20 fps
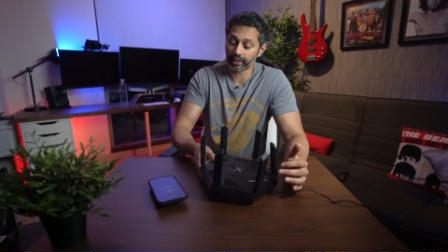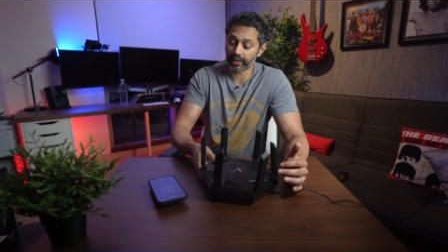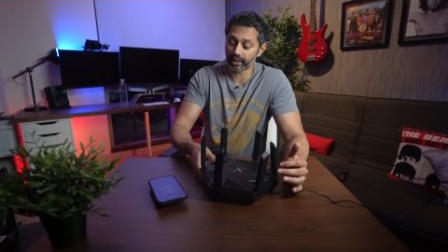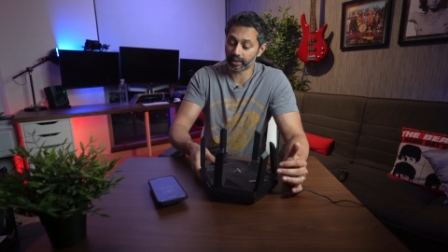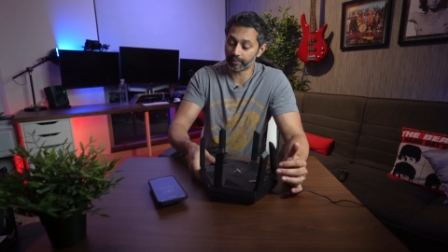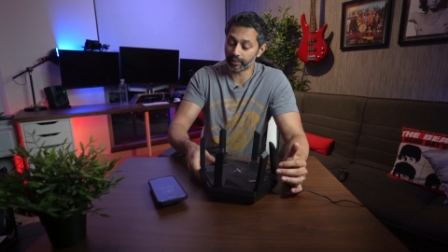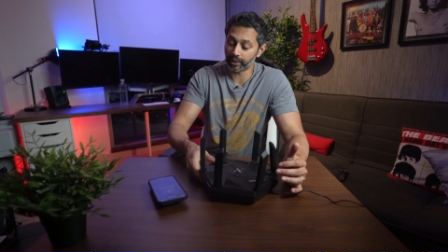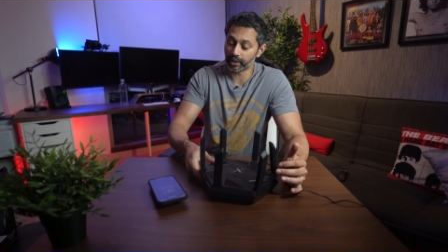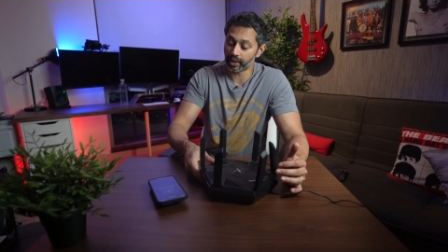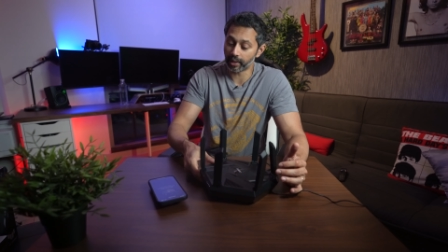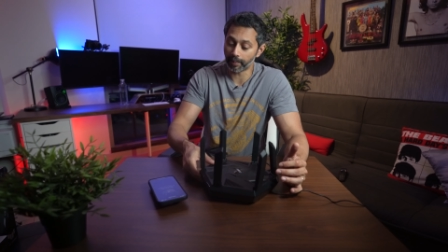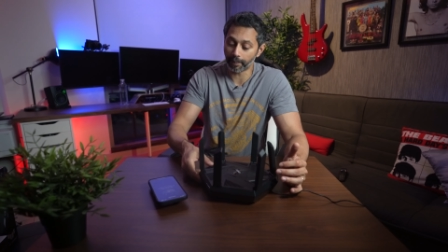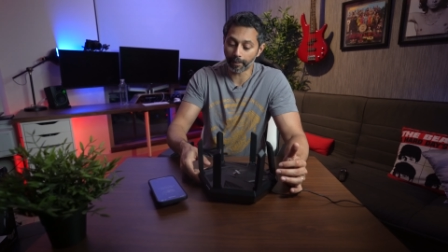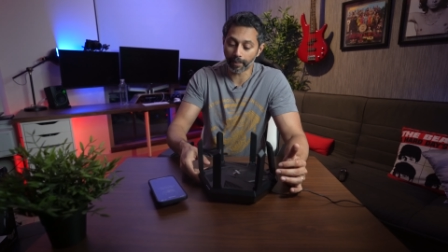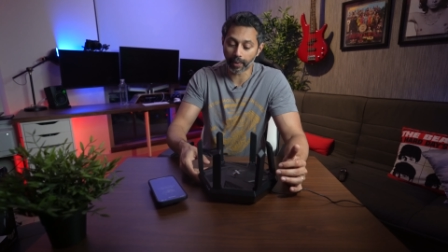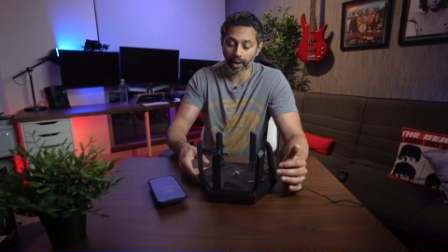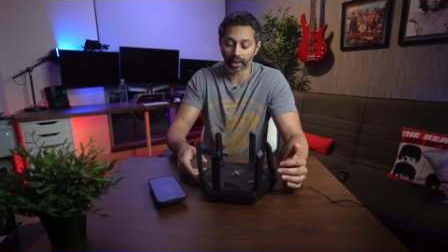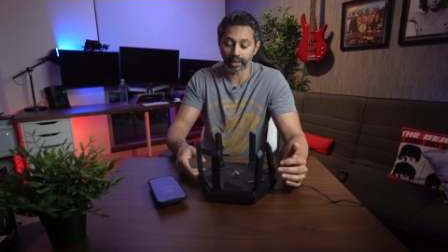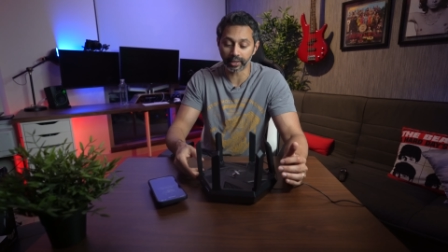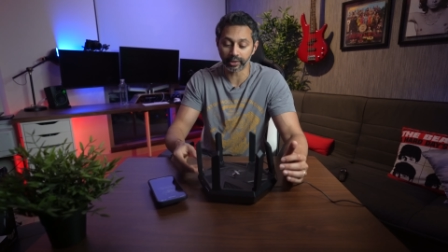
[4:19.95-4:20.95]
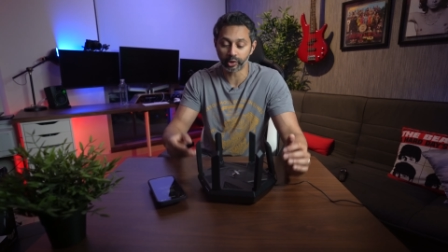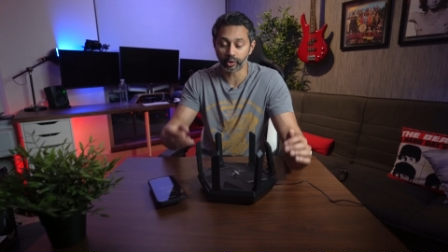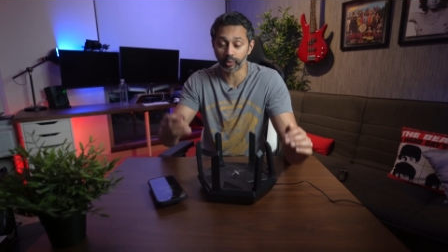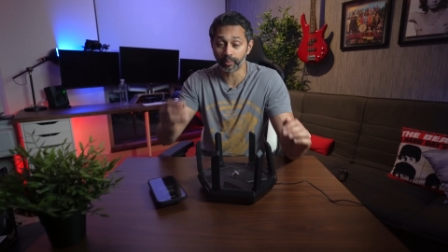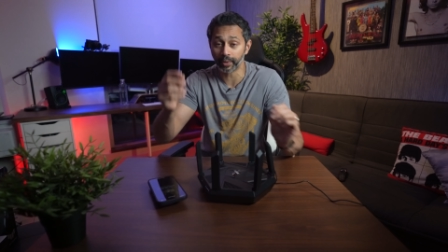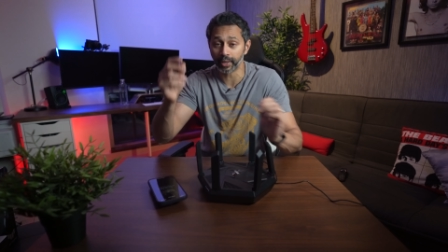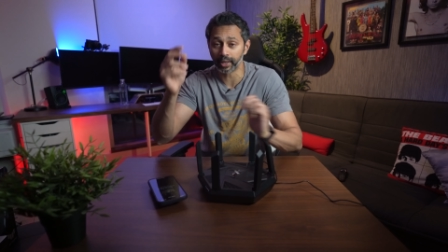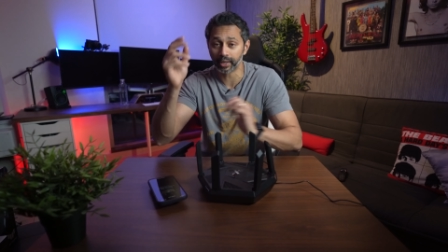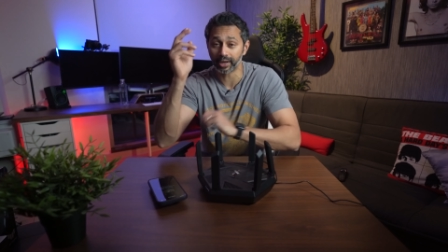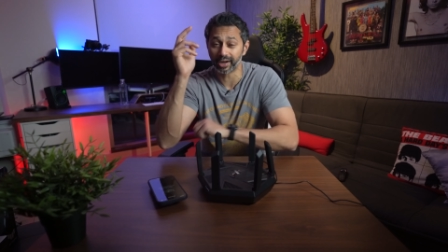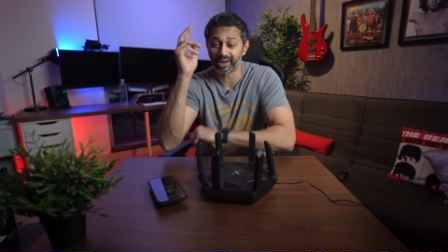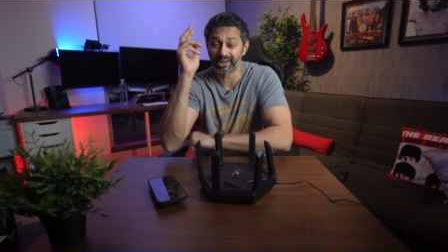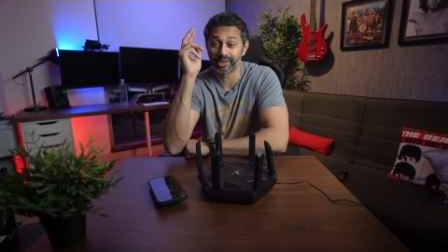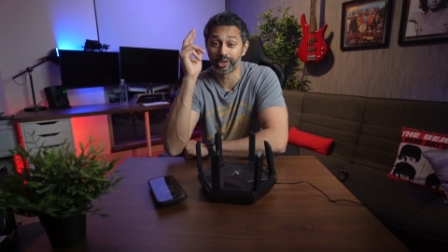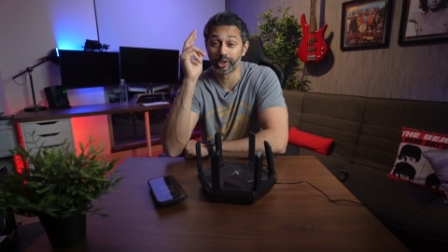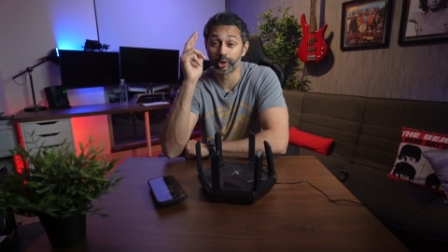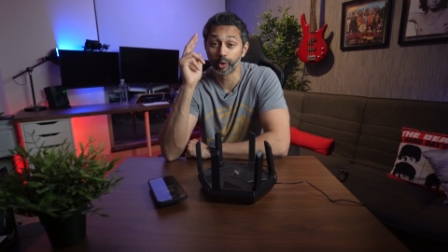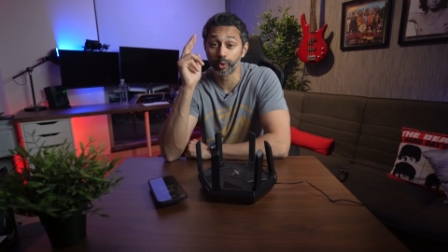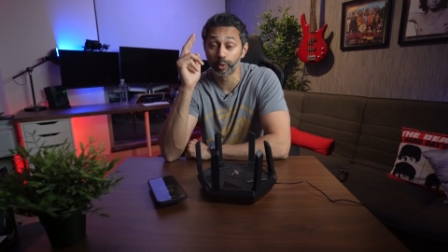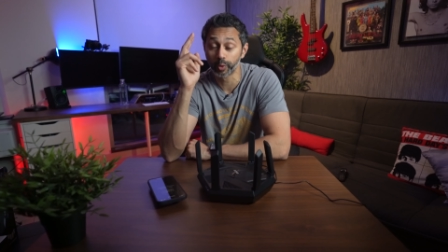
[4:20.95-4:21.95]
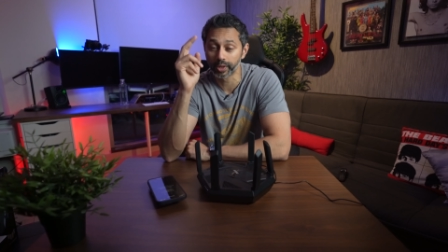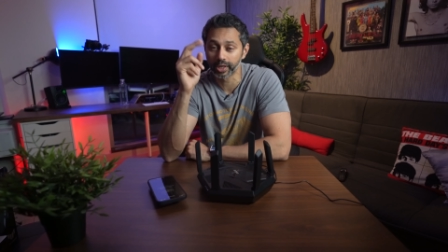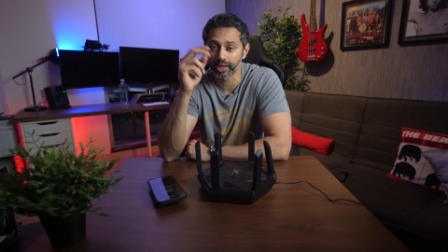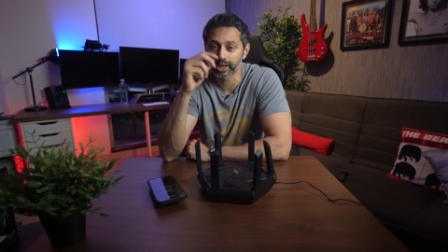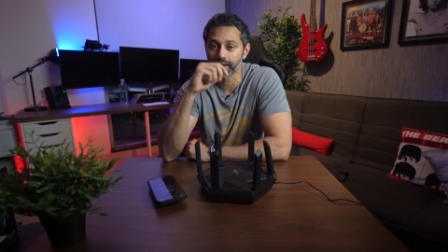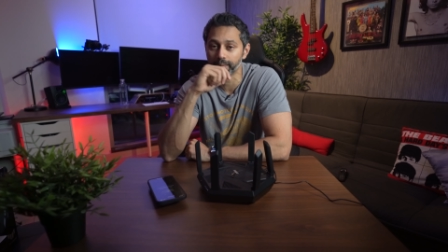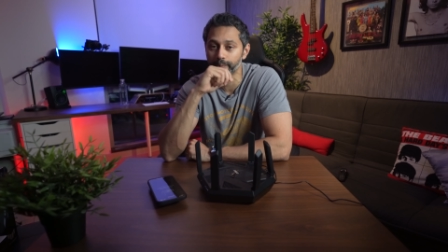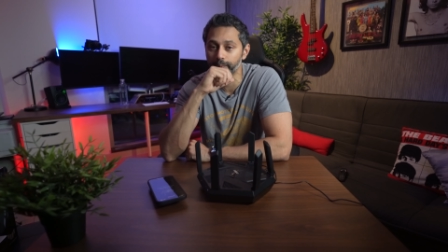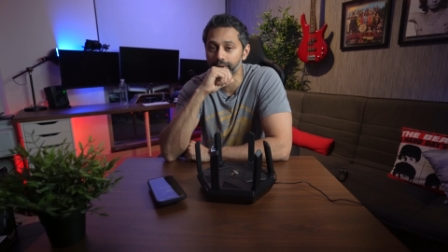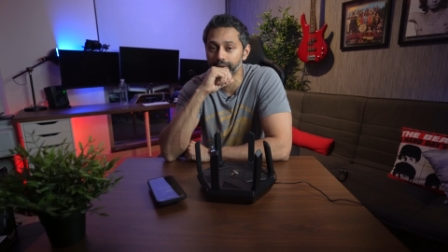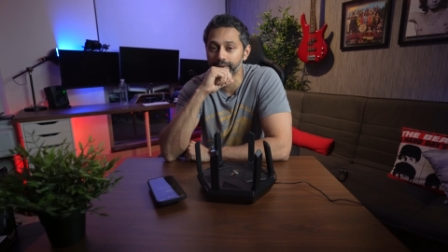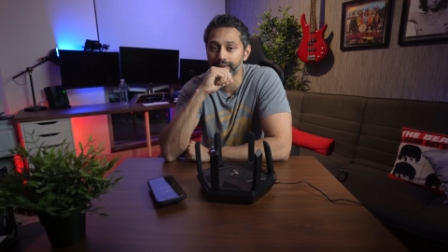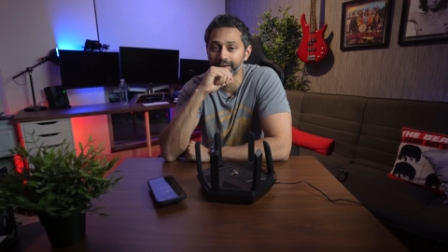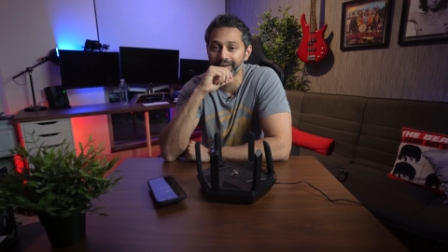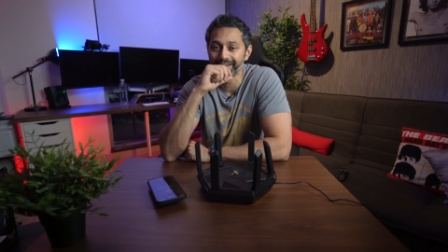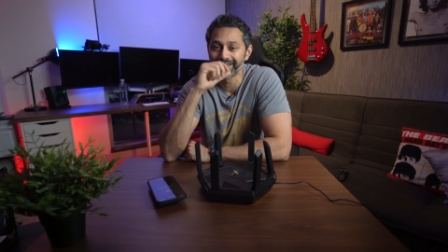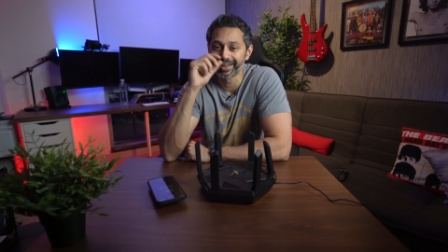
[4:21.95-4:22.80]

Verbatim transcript: can be combined to make a two gigabit